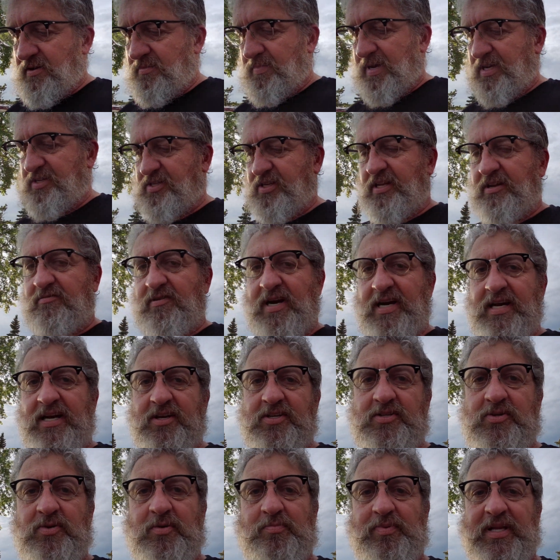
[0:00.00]
basically right
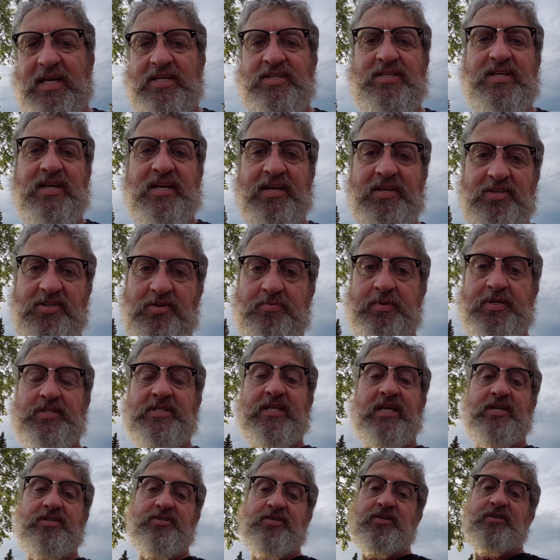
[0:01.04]
next to a place that I used to be
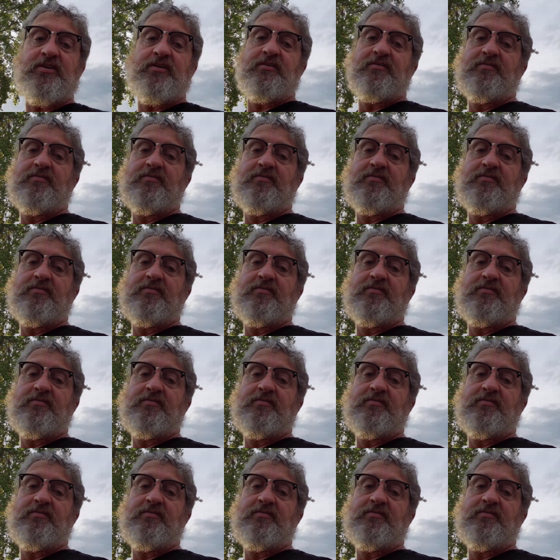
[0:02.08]
stationed.